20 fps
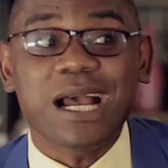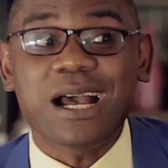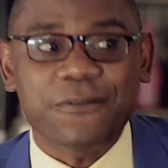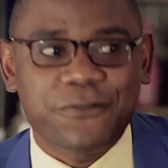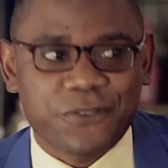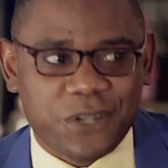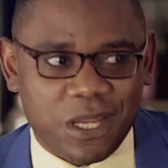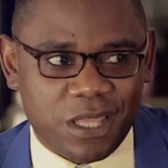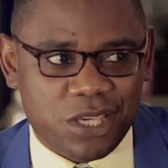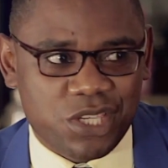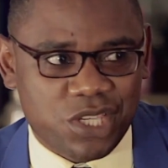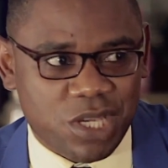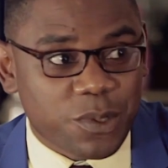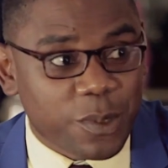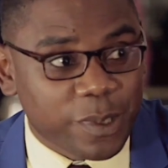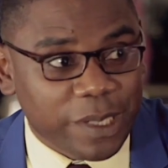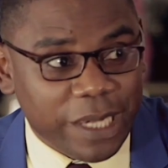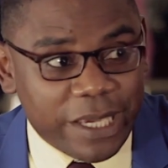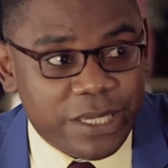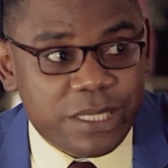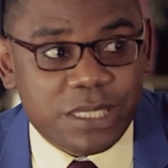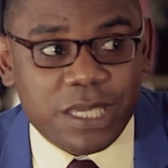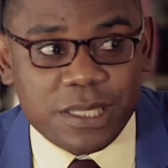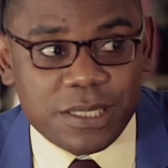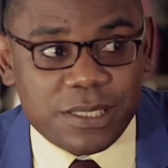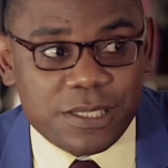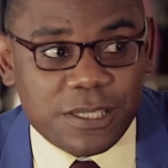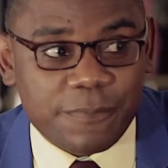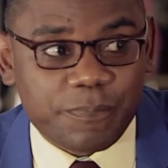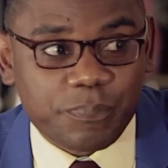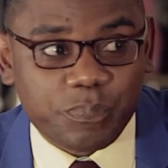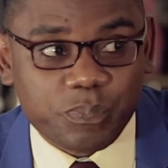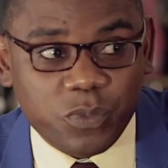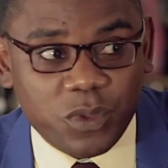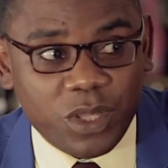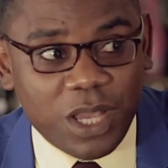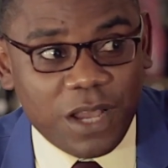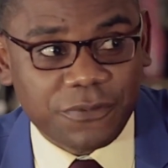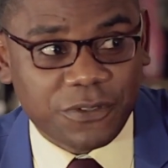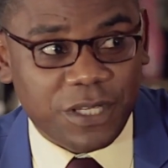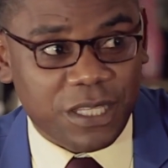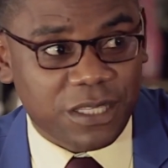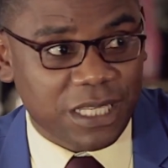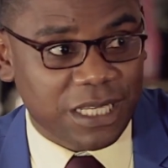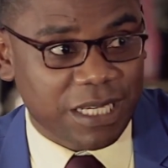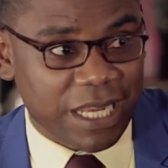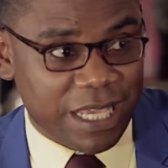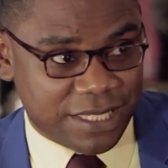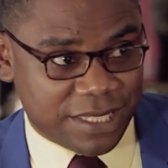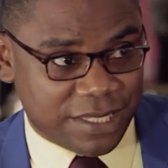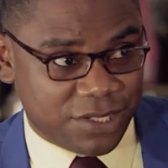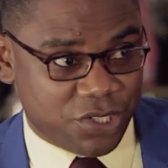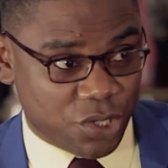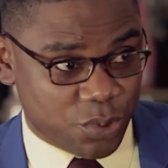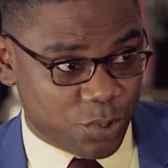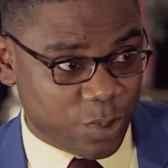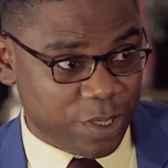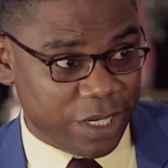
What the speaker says: after the general elections, after the last general